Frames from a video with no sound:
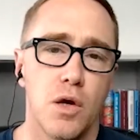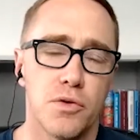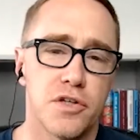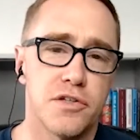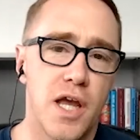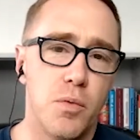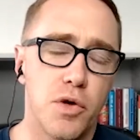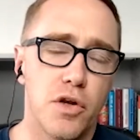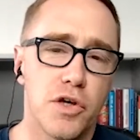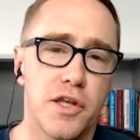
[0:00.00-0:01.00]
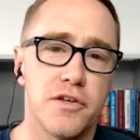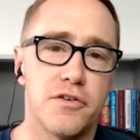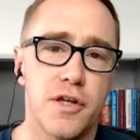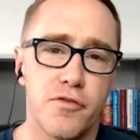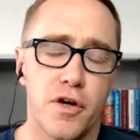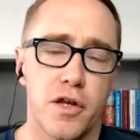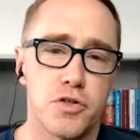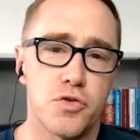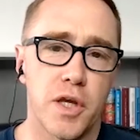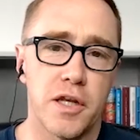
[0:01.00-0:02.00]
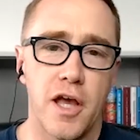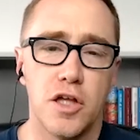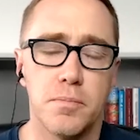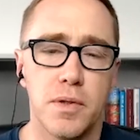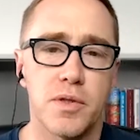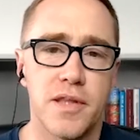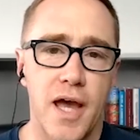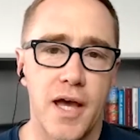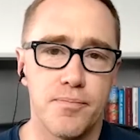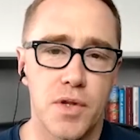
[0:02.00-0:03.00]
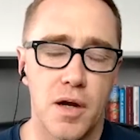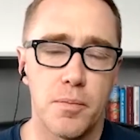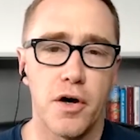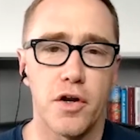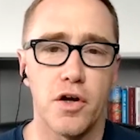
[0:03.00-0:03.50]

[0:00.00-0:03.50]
Well, today we're going to look at a different industry. And to help me with that, I brought